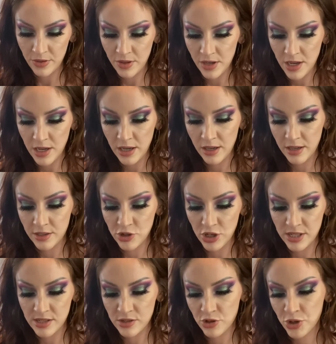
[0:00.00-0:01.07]
the
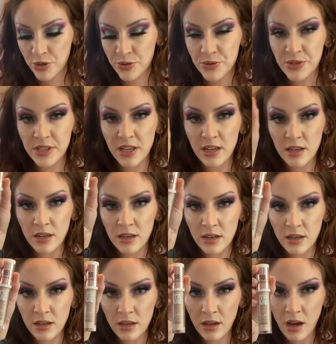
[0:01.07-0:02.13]
Catrice True Skin
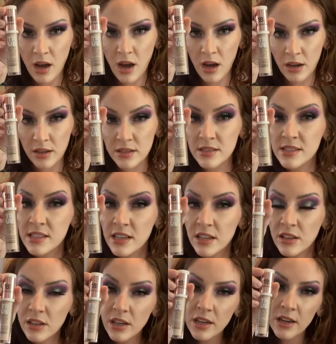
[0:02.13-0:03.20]

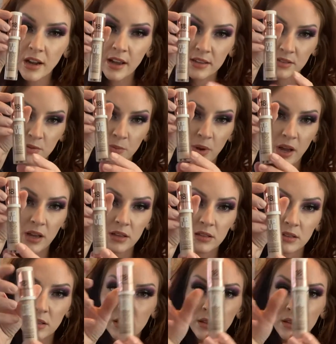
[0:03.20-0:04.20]
concealer as well.